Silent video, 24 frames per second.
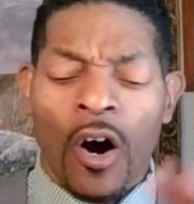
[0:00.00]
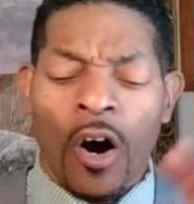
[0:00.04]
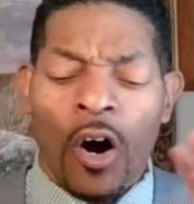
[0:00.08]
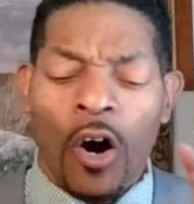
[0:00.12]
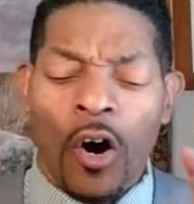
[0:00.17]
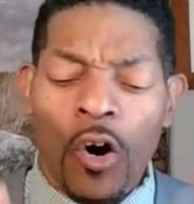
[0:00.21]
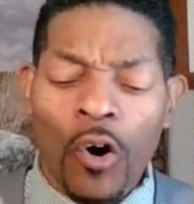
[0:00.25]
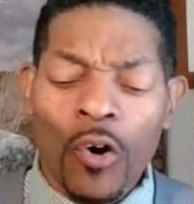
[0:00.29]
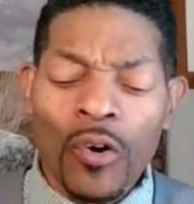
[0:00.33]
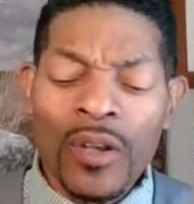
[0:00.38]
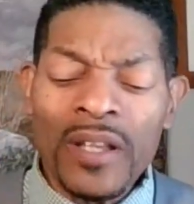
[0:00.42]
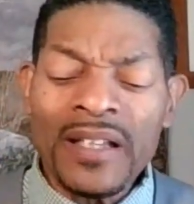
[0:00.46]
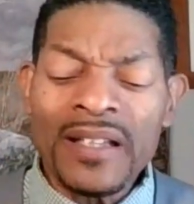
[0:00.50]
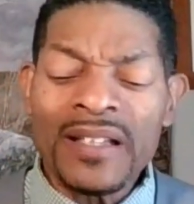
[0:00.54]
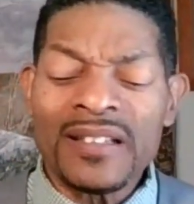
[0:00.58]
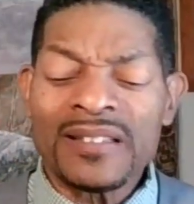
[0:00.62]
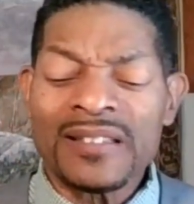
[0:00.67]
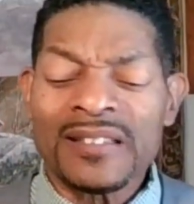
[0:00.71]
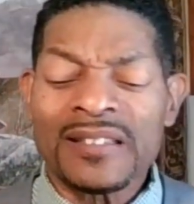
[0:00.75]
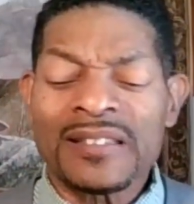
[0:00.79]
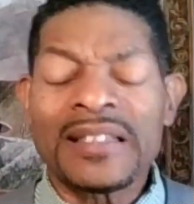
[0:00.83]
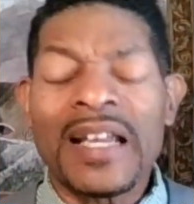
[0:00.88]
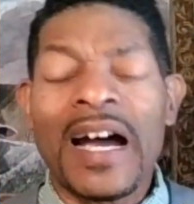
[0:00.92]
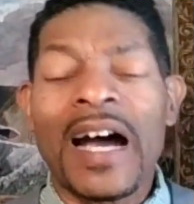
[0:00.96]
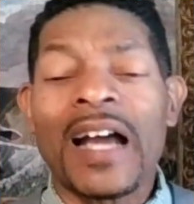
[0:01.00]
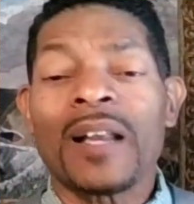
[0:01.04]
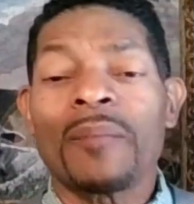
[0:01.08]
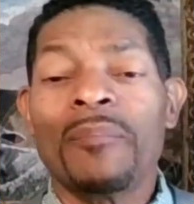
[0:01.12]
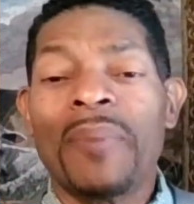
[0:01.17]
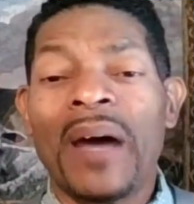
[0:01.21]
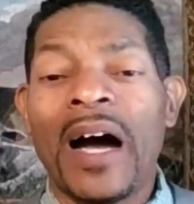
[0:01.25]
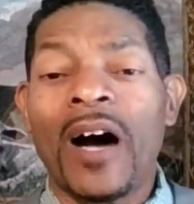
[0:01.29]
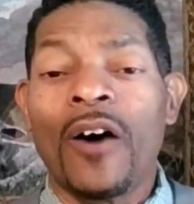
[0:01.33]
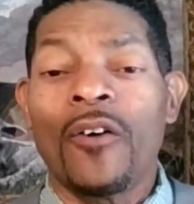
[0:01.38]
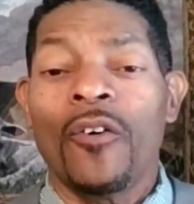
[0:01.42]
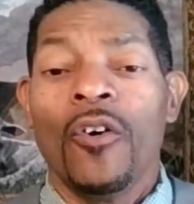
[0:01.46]
Holiness is not
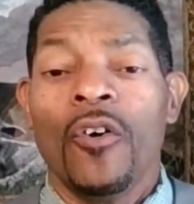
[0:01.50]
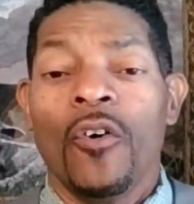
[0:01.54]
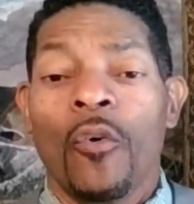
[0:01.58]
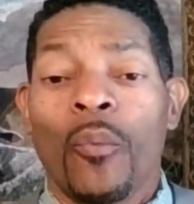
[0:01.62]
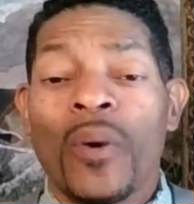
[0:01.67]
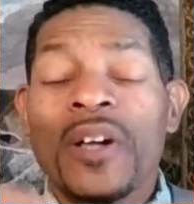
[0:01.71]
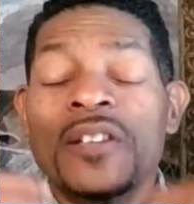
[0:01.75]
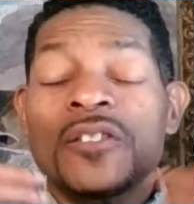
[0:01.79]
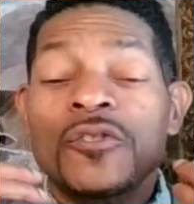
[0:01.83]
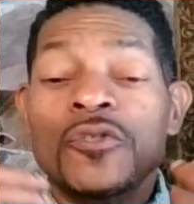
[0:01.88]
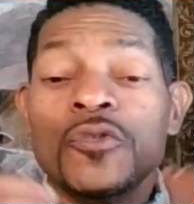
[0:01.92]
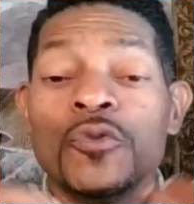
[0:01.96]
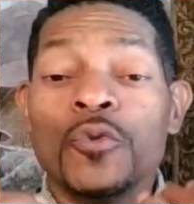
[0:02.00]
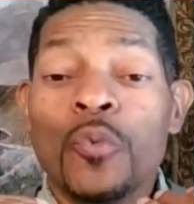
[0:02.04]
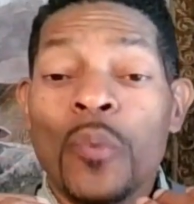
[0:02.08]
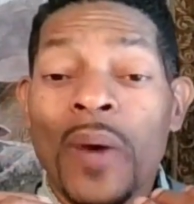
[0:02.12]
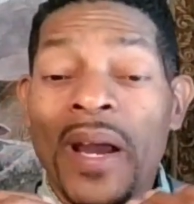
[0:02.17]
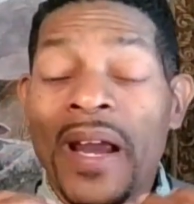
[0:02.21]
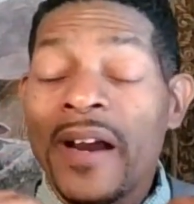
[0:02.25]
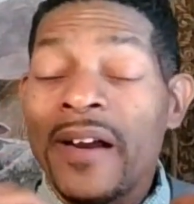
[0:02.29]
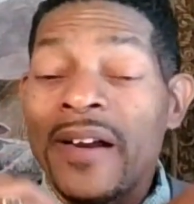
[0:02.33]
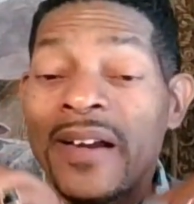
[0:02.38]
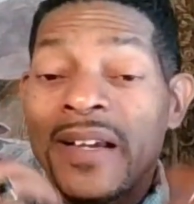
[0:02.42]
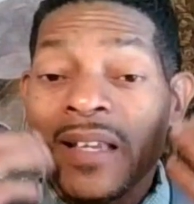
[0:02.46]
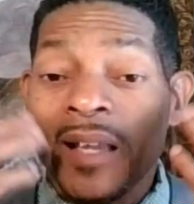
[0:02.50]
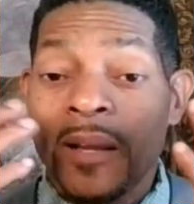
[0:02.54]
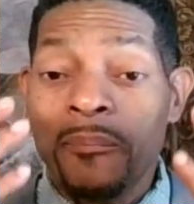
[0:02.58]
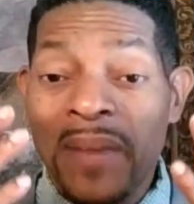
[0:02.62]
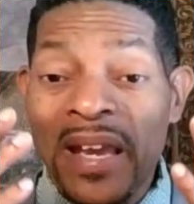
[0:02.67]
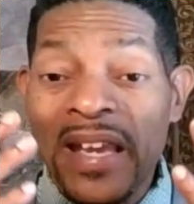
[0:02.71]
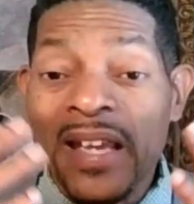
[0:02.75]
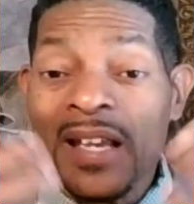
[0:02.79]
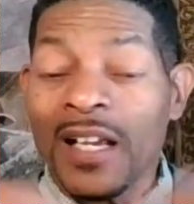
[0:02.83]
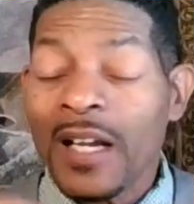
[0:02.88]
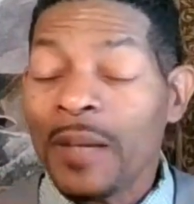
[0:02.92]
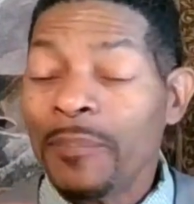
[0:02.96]
about what you're wearing and
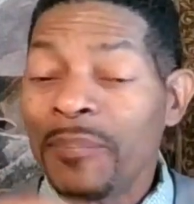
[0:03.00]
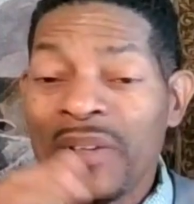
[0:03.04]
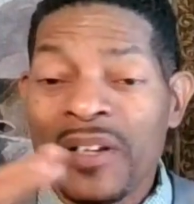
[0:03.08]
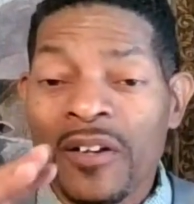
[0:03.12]
makeup